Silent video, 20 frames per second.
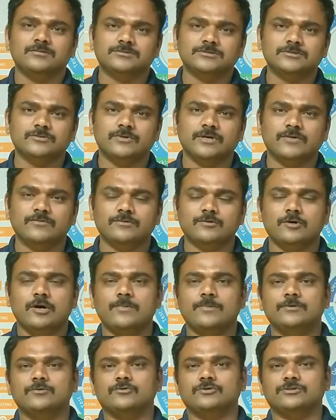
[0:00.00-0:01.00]
So one of the
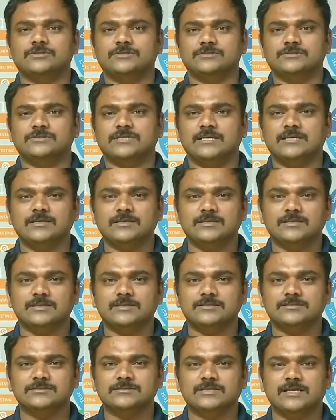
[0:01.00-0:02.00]
common questions I hear
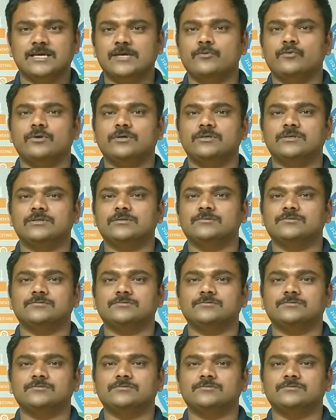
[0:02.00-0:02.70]
is, hey, what